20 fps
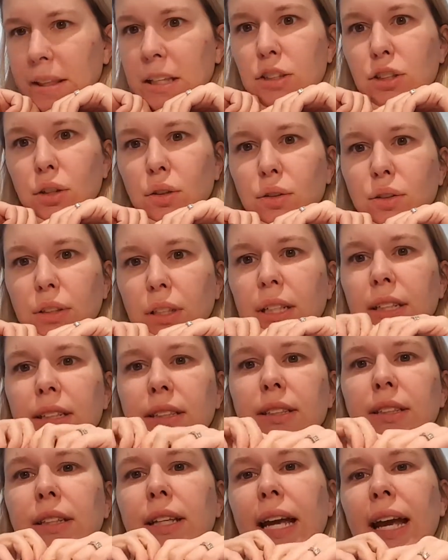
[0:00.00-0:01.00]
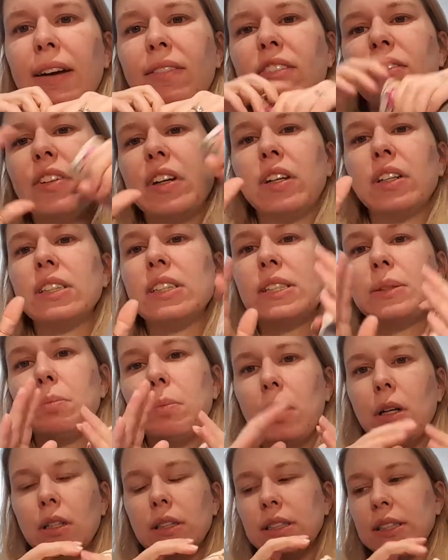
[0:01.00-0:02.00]
So they have a very
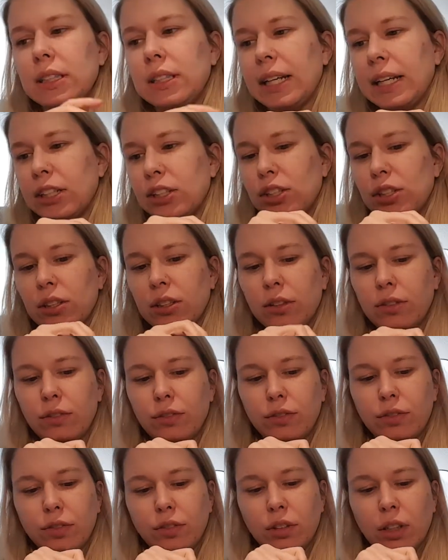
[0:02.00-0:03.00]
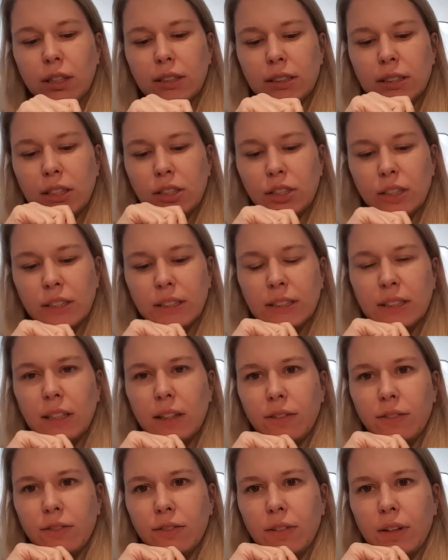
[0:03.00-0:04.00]
small selection of cross-stitching
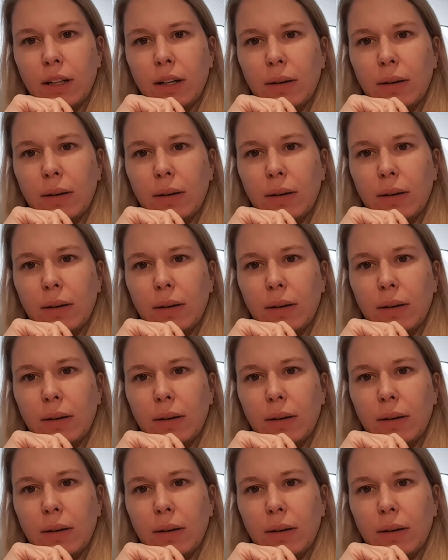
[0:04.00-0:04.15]
stuff.